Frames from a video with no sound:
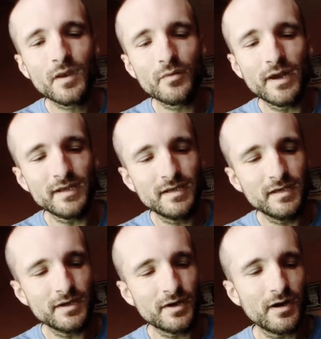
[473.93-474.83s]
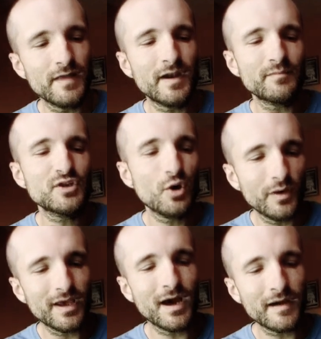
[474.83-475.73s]
and then I'm
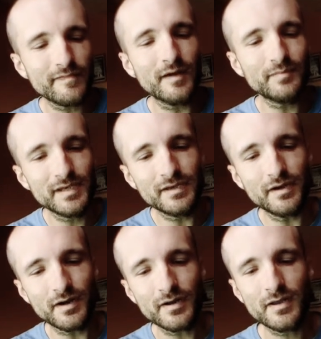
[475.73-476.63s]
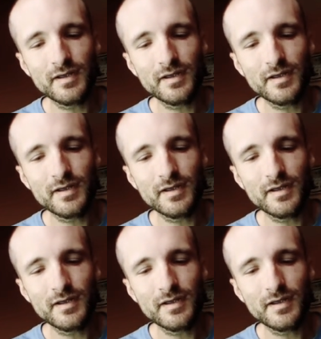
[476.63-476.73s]
toeing off up here.